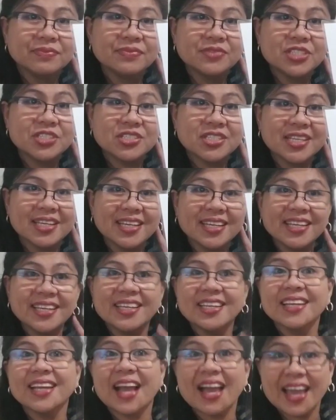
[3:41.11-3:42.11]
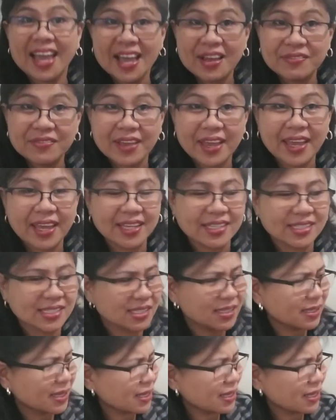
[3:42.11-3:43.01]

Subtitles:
Cha-ching, I have 8.